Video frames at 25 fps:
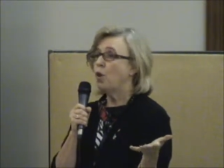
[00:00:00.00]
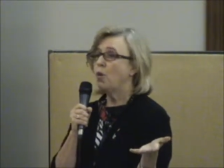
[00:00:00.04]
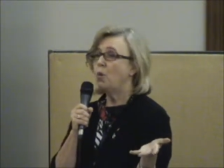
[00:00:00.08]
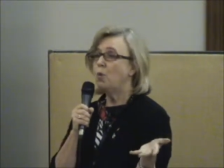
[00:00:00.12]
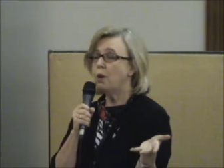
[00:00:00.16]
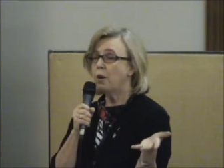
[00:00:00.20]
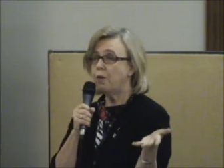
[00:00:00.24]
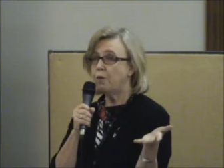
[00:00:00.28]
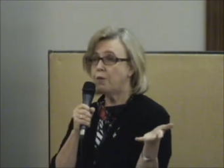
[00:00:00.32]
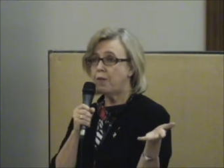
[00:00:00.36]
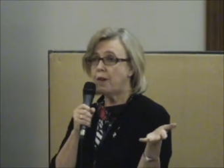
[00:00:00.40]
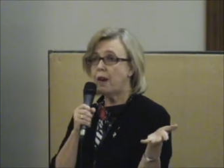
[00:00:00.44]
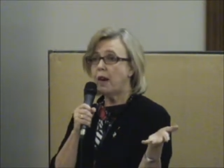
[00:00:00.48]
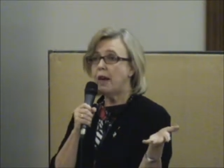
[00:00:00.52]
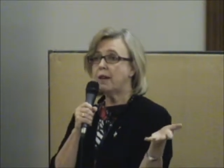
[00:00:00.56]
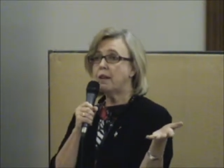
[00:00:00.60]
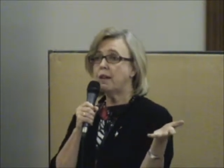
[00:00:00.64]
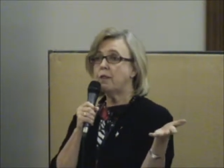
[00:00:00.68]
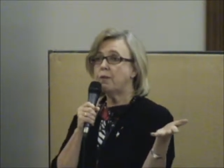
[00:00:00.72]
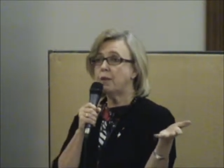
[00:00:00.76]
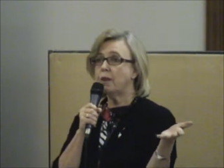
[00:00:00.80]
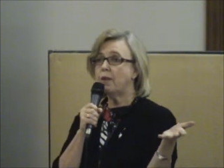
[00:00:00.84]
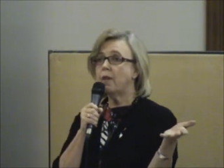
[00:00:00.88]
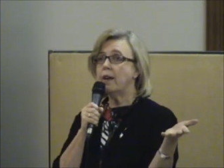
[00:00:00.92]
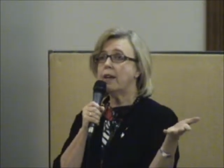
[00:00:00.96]
will find
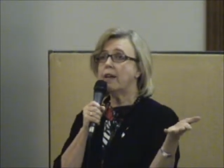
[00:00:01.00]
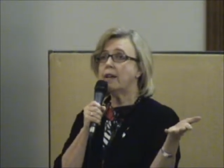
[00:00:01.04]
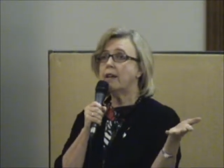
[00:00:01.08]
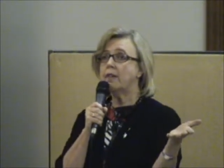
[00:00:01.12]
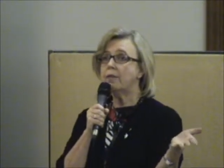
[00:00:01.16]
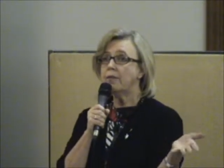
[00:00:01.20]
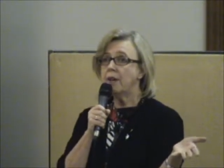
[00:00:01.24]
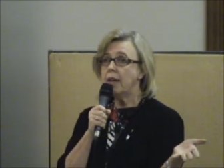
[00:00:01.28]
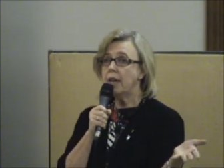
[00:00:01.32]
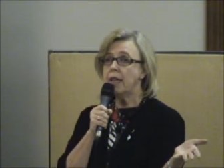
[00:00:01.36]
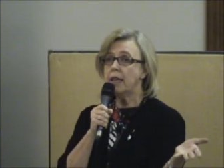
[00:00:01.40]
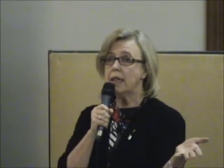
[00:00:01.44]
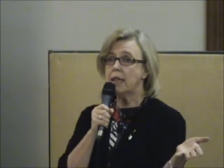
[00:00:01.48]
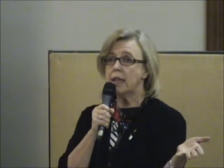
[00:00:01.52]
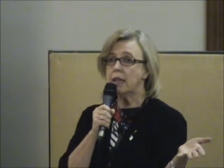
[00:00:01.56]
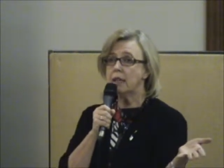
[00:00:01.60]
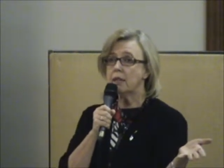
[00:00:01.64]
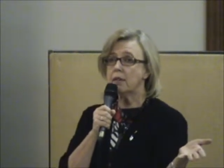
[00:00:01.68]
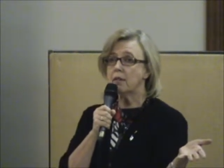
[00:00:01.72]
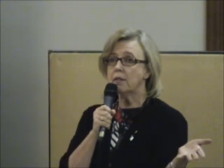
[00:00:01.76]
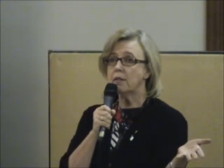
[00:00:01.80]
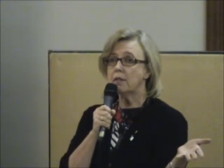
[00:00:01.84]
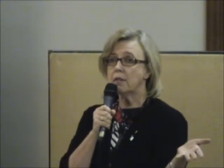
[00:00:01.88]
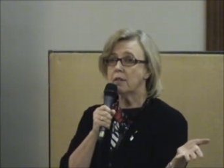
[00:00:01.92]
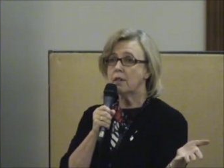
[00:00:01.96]
it very
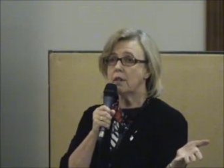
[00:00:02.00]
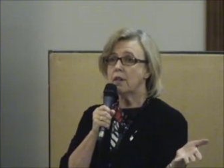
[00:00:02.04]
convenient